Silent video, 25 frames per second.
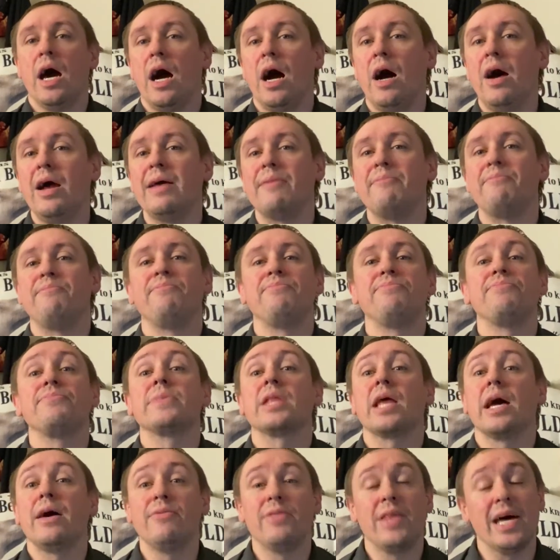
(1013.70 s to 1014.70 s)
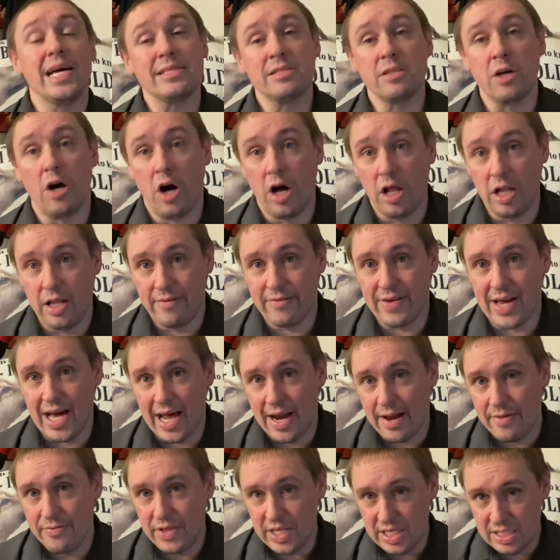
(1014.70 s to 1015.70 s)
All right, that's all I've
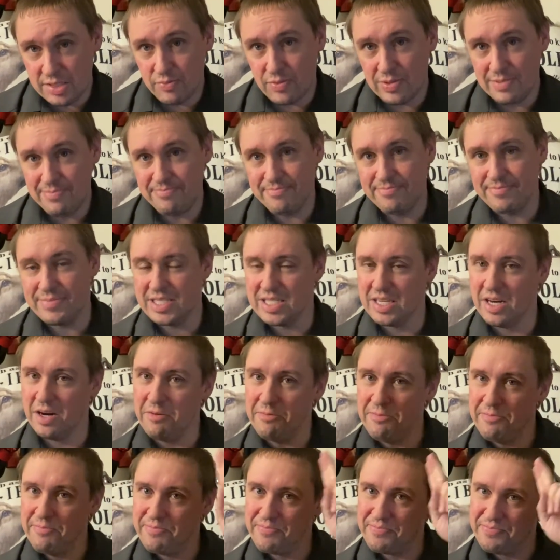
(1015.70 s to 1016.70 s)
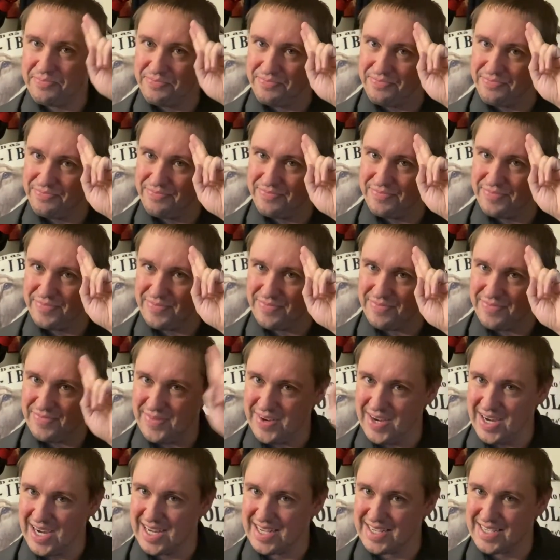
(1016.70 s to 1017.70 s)
got on this one. So
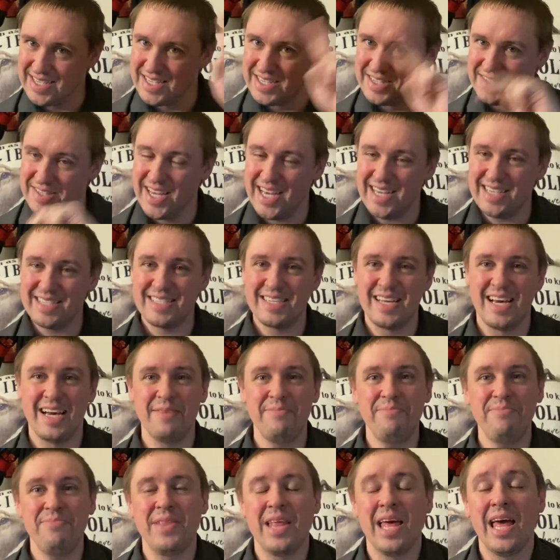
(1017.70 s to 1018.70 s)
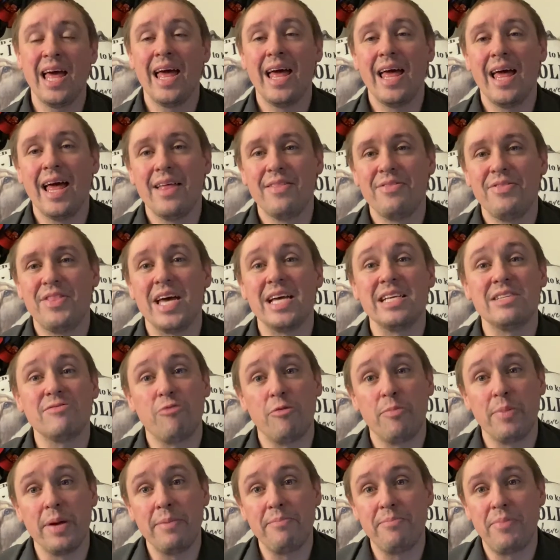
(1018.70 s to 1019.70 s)
until next time, thanks
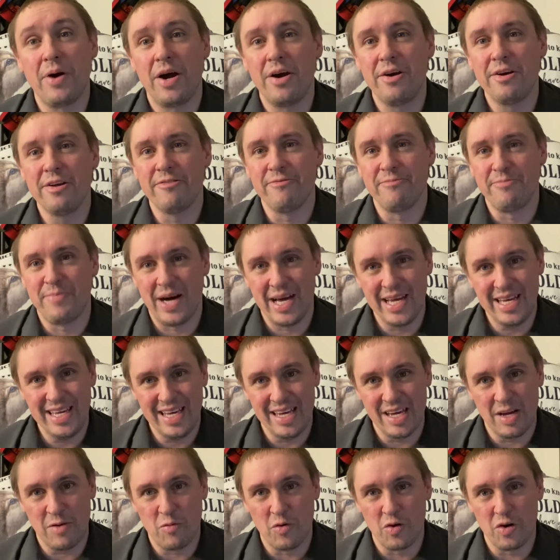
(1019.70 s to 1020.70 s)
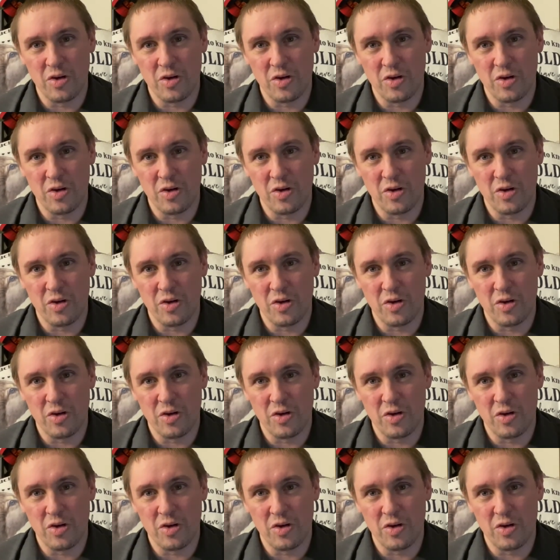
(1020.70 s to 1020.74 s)
for being part of my geek